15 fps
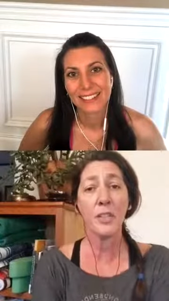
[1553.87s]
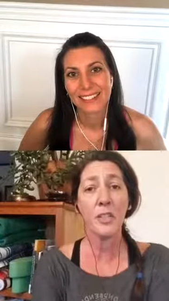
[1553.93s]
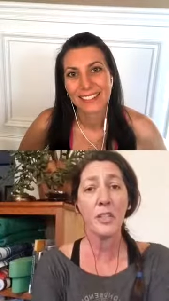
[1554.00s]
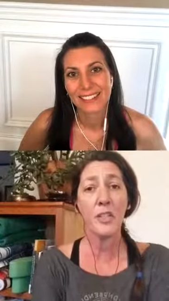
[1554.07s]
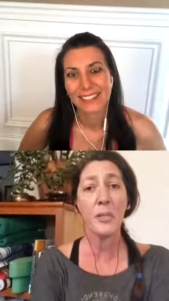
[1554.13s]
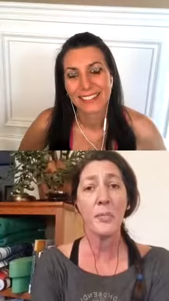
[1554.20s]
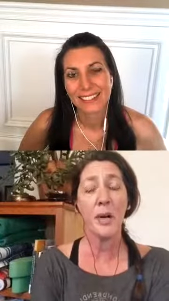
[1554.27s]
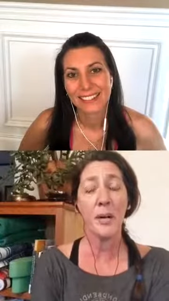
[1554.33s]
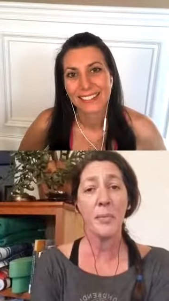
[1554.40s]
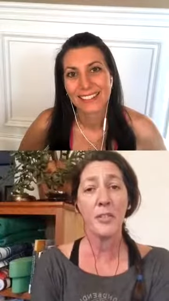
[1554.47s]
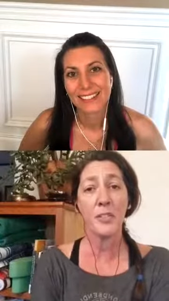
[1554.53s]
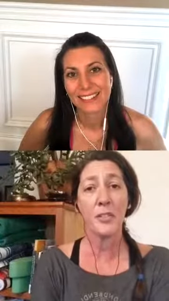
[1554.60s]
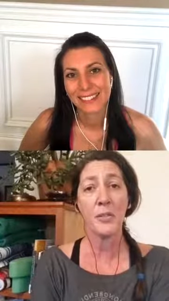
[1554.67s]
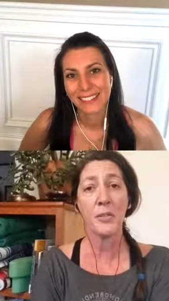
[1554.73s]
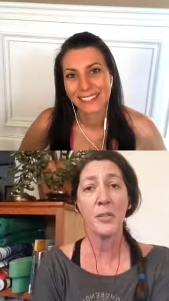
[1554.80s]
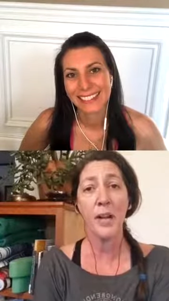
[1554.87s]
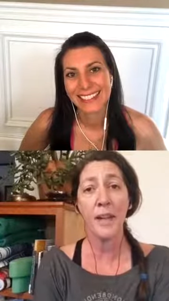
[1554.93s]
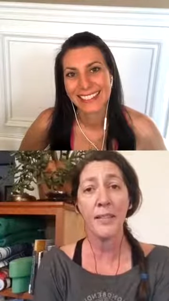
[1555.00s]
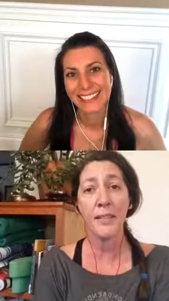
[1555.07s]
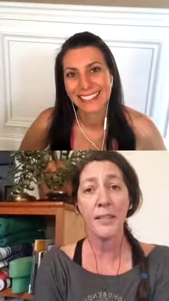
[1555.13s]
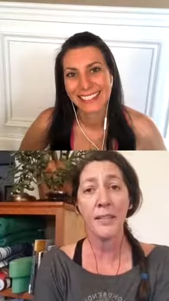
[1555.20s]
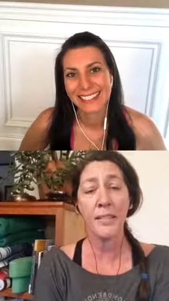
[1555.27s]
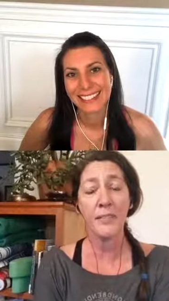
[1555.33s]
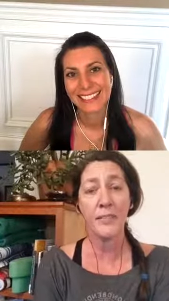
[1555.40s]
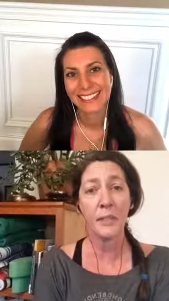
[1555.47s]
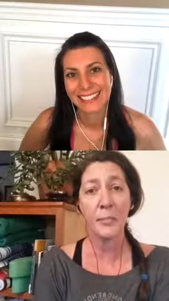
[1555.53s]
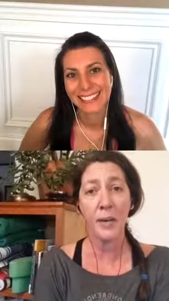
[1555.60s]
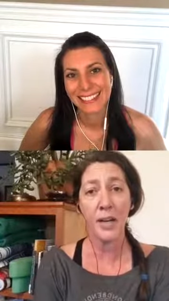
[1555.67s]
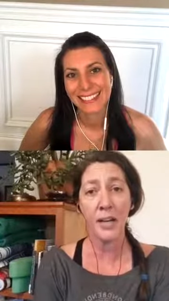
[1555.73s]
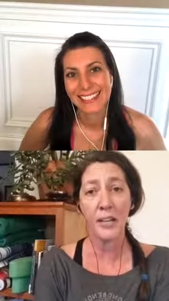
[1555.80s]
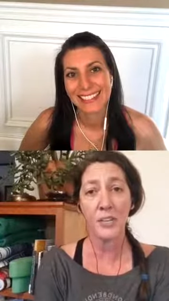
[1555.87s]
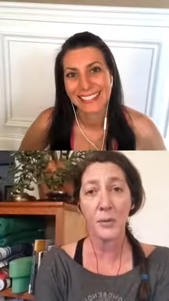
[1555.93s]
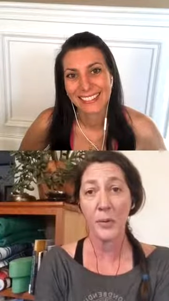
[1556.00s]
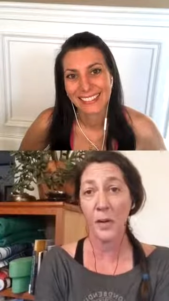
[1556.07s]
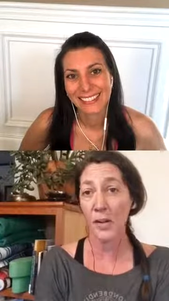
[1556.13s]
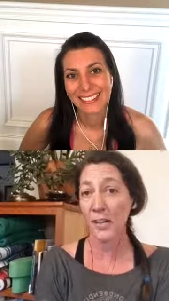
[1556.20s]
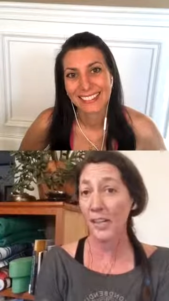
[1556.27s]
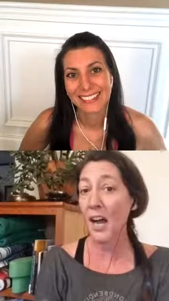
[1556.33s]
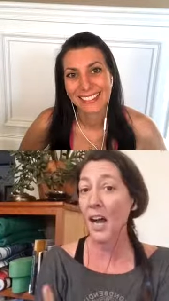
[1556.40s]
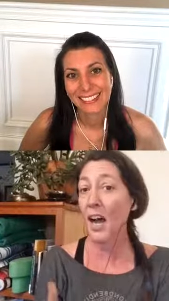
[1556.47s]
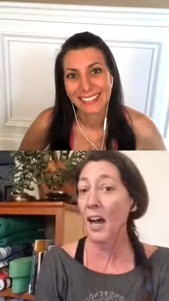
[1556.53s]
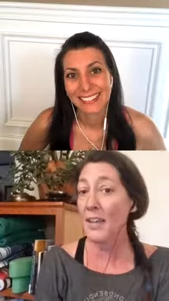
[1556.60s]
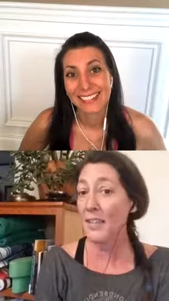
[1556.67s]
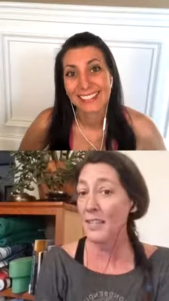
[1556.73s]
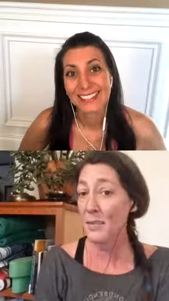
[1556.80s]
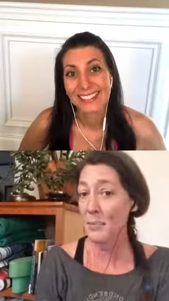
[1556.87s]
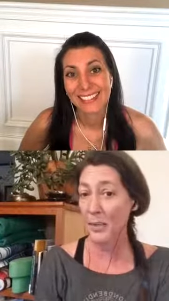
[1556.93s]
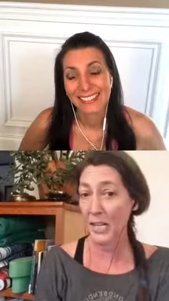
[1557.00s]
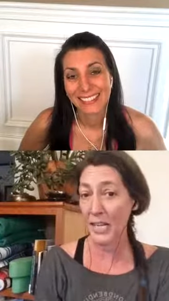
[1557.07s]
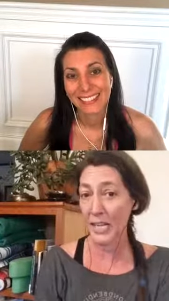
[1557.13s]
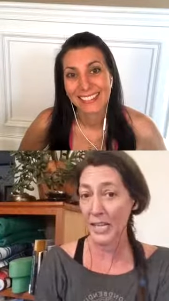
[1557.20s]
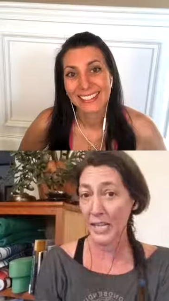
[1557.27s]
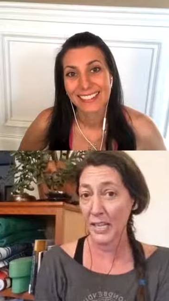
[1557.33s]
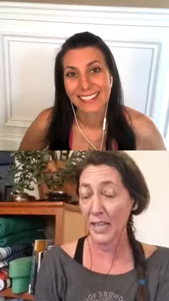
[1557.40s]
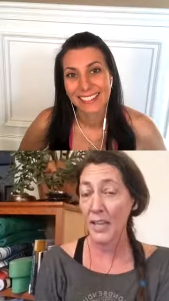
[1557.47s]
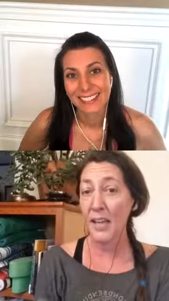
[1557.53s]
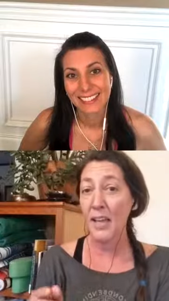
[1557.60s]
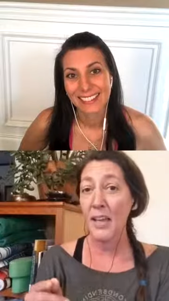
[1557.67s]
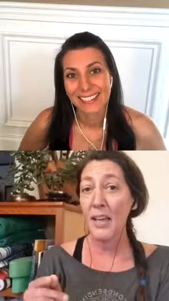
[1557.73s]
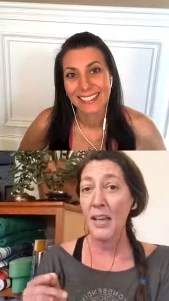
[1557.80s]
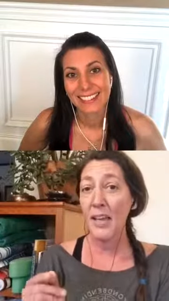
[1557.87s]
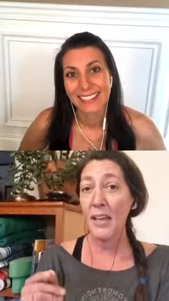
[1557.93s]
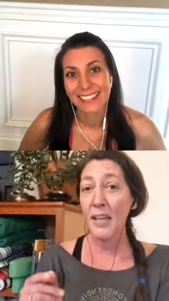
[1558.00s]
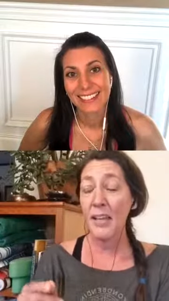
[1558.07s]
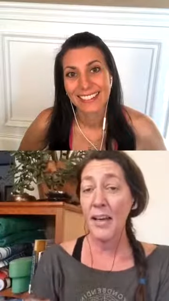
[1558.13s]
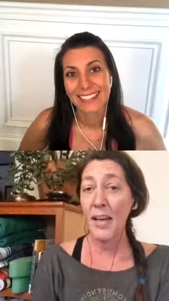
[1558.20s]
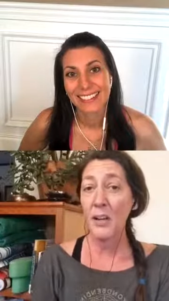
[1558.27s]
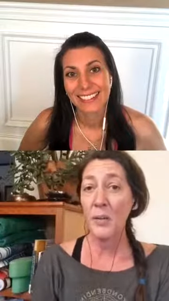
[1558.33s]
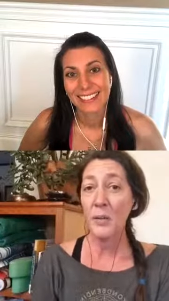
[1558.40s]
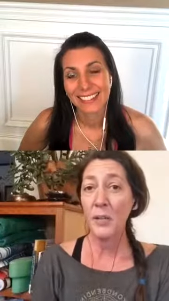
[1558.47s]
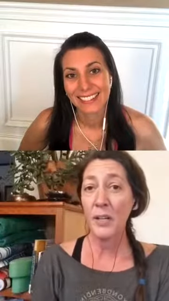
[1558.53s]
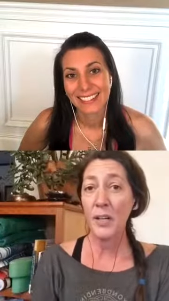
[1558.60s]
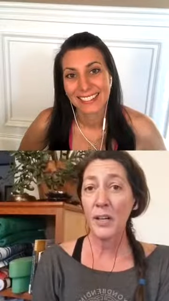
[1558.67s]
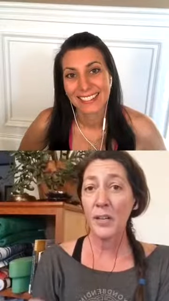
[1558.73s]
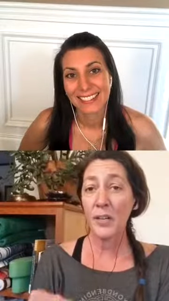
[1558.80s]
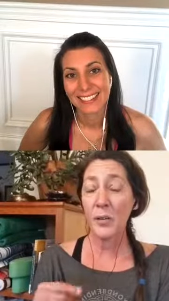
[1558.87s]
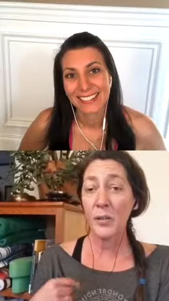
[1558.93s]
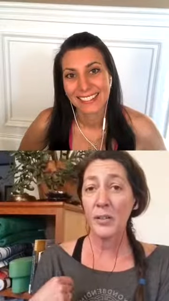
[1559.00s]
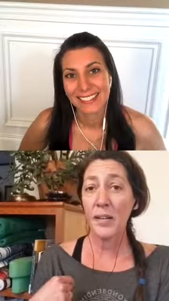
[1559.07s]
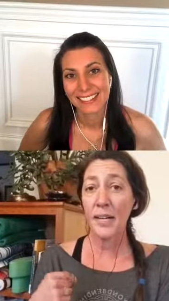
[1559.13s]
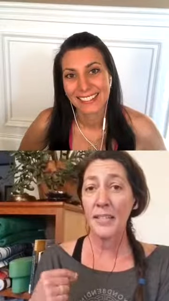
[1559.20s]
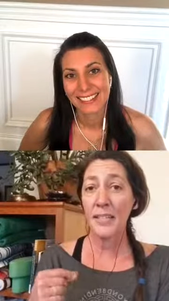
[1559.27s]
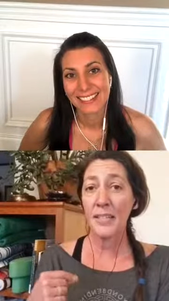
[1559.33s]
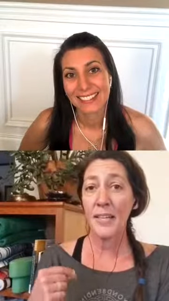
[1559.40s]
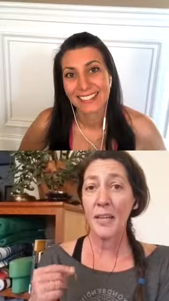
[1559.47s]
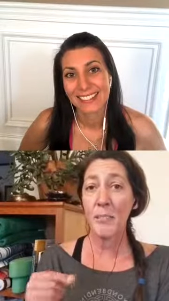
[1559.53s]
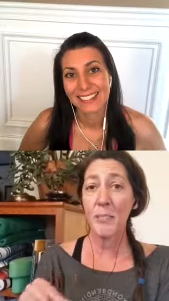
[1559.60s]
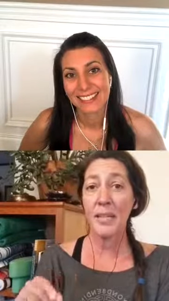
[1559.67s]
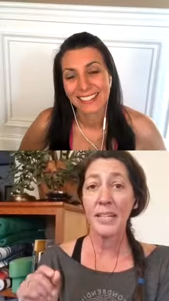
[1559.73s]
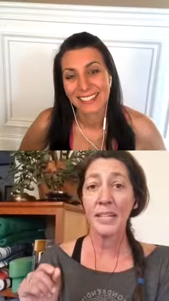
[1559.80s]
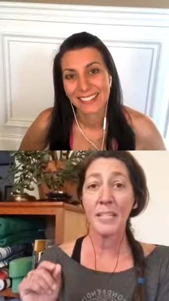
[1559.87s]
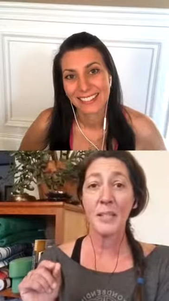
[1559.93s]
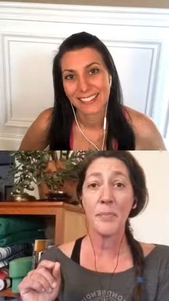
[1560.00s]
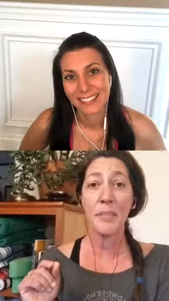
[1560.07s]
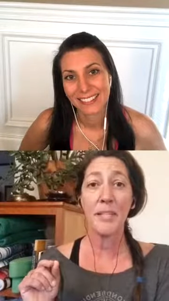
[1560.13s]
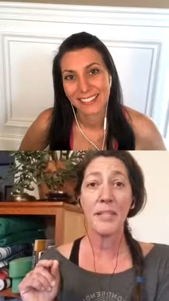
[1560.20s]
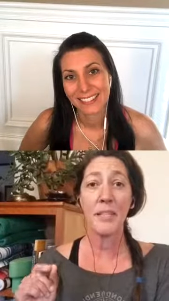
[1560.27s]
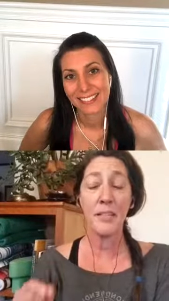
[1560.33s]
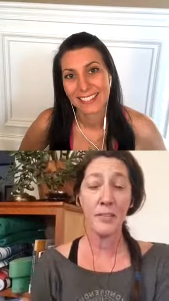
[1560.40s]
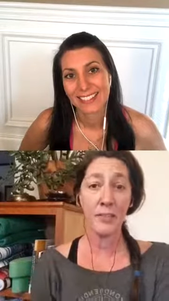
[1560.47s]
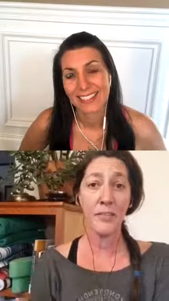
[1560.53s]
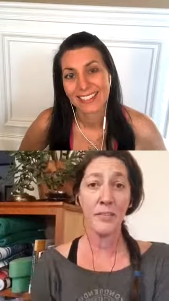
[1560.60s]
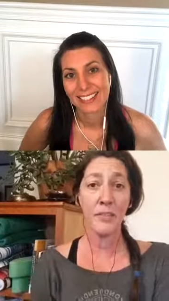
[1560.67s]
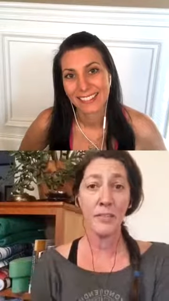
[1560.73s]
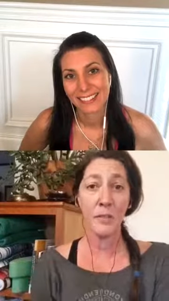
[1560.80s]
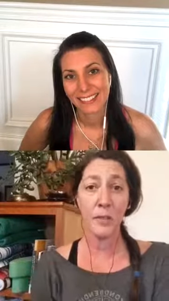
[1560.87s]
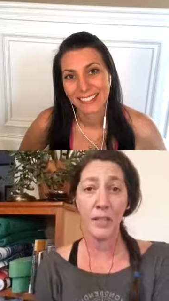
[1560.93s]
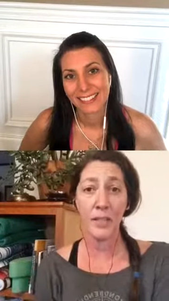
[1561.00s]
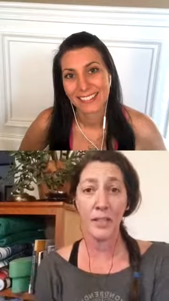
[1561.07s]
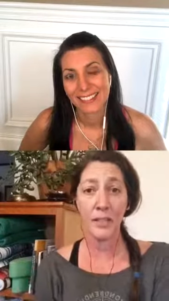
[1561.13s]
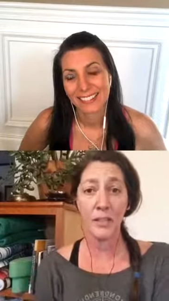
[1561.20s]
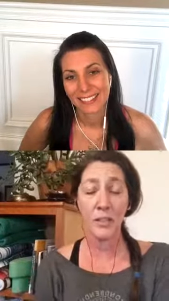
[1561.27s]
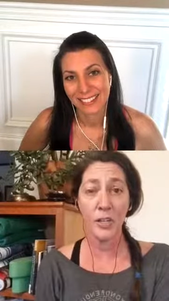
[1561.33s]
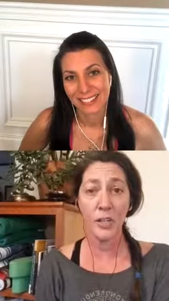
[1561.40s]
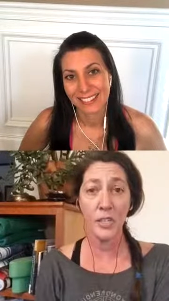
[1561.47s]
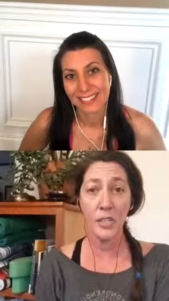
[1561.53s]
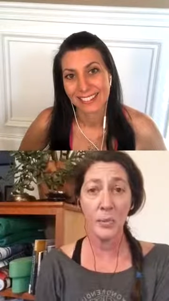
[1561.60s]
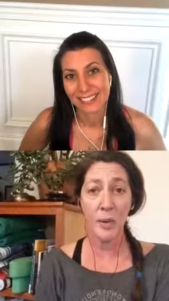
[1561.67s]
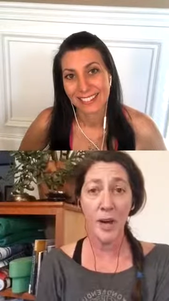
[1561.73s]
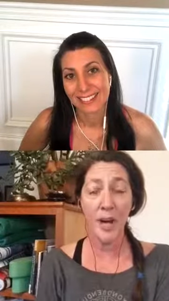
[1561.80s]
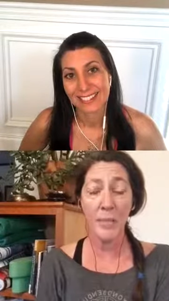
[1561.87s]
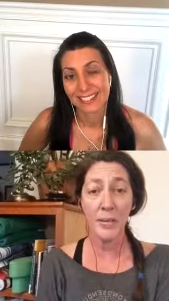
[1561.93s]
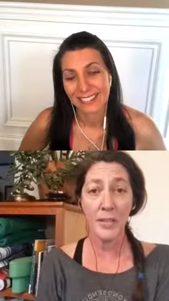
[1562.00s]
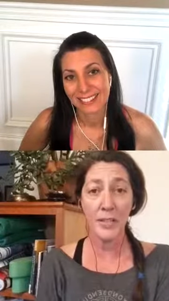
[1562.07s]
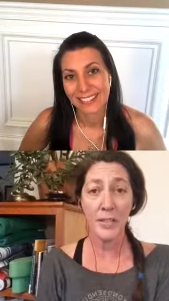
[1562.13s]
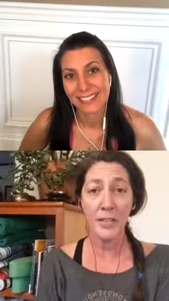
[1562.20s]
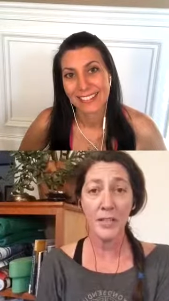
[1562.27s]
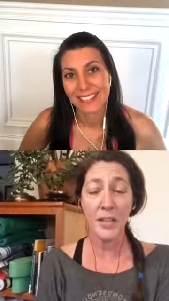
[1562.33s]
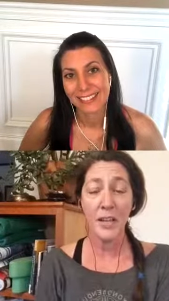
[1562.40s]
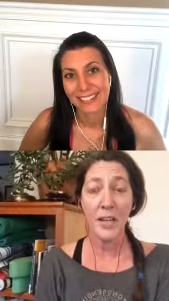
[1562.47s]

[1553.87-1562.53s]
Speaker 1: Crunchy Mamas who got the giving box or are contemplating it, not only are there classes I picked specifically for the Crunchy Mamas,